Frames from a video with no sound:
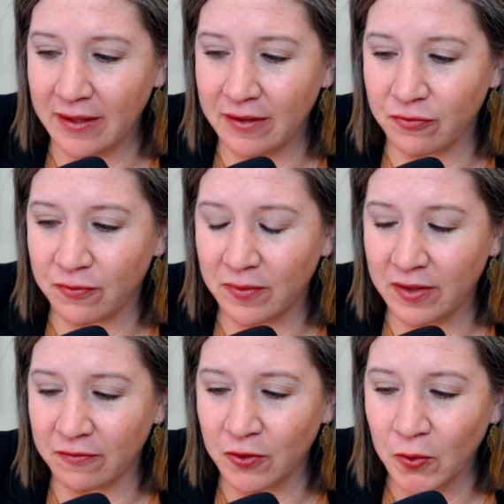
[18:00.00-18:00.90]

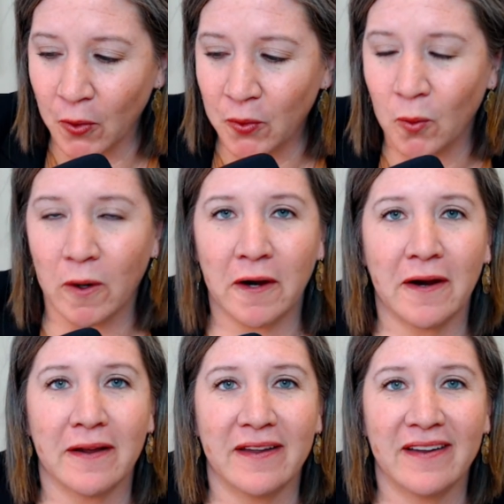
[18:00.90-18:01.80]
if you go to
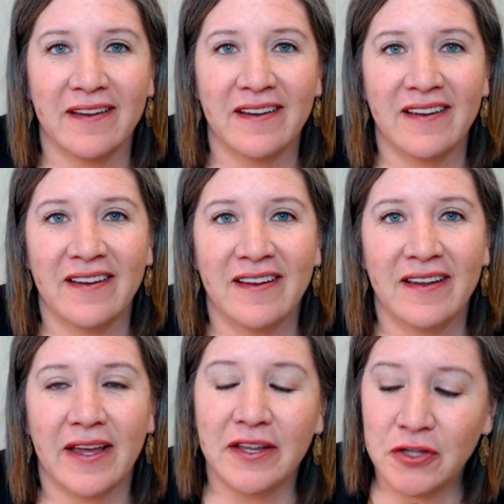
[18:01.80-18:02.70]
work
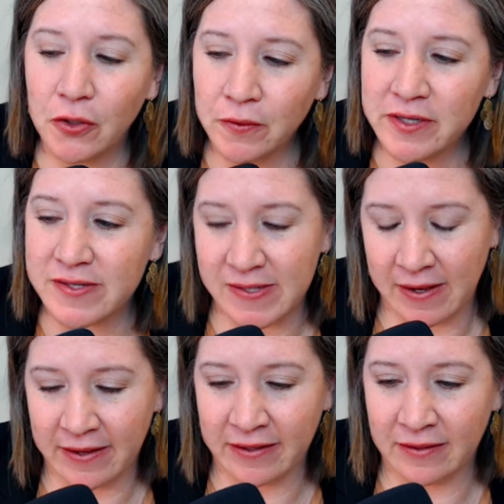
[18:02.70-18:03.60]
and you
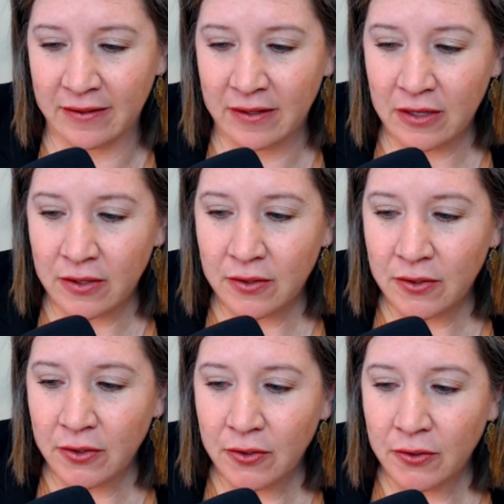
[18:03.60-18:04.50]
decide
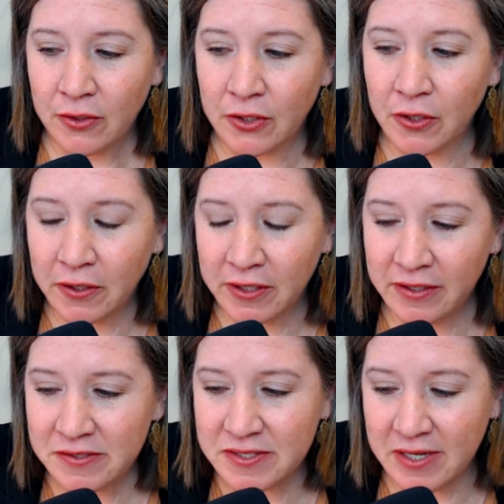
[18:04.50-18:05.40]
you're
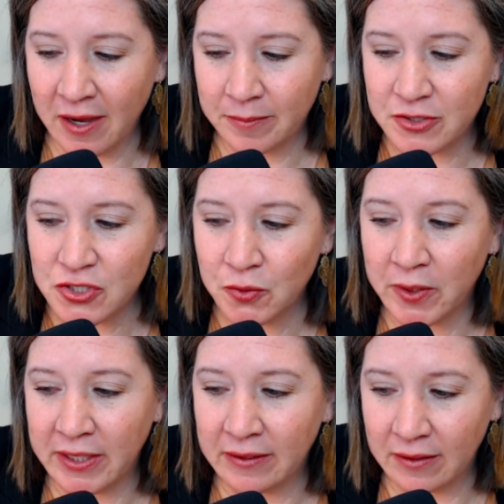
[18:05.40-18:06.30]
going to stop
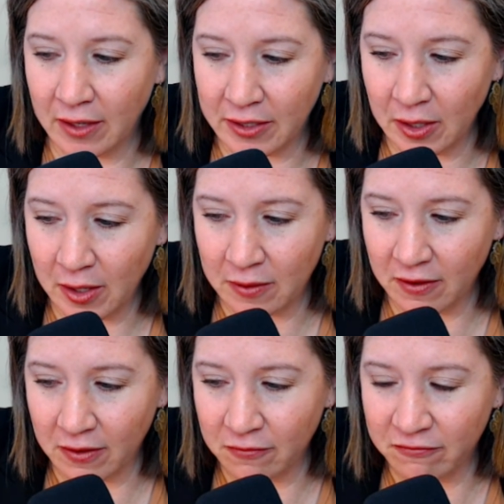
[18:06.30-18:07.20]
doing
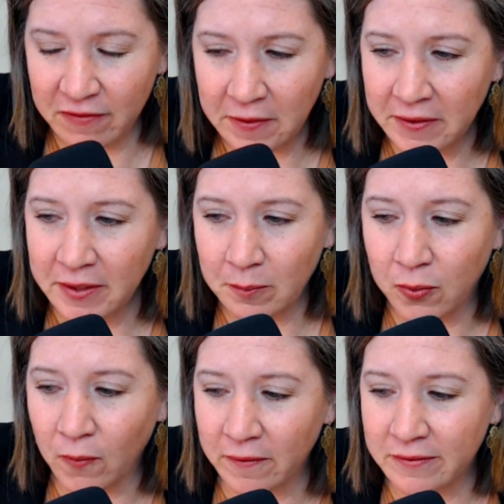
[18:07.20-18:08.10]
a very
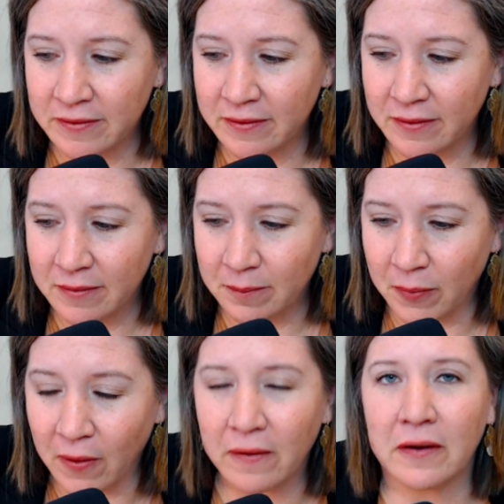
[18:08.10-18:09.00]
important
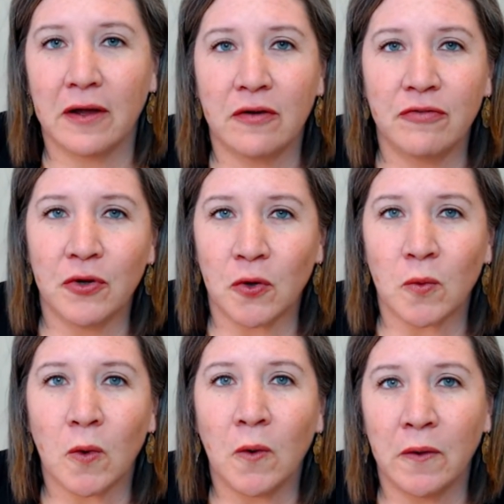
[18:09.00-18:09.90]
part of your
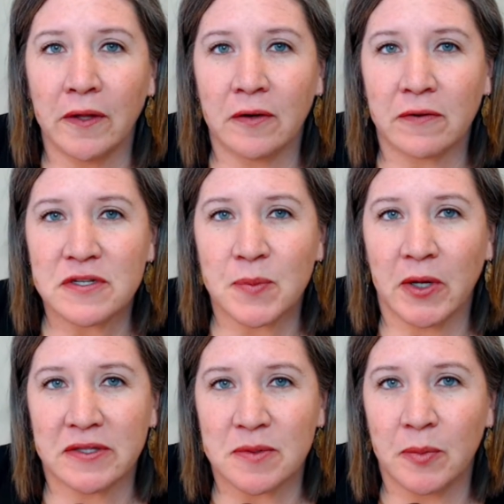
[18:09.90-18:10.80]
role and
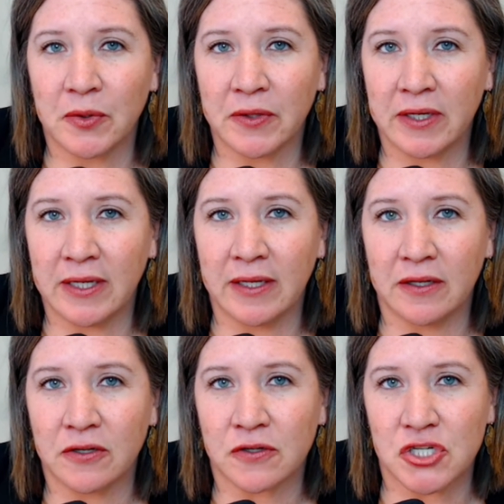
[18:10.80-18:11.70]
responsibility
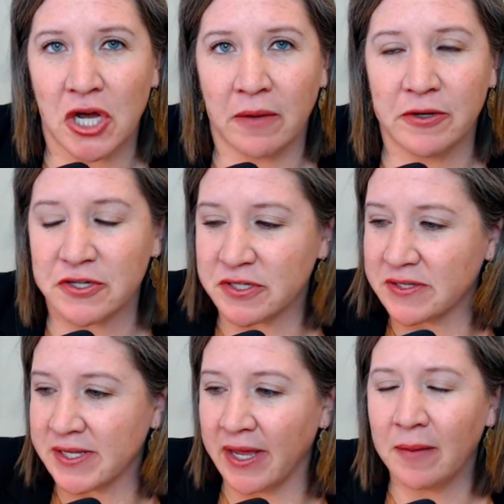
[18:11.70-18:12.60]
in your job, you just
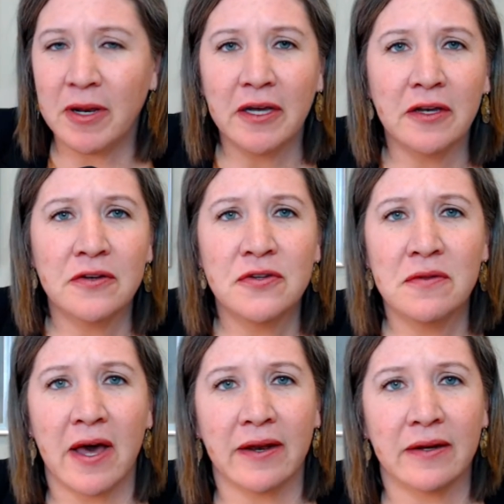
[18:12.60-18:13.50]
decide, I'm not going to do
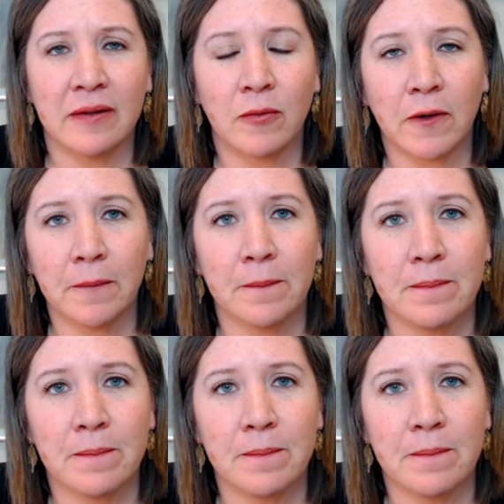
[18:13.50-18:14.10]
that anymore.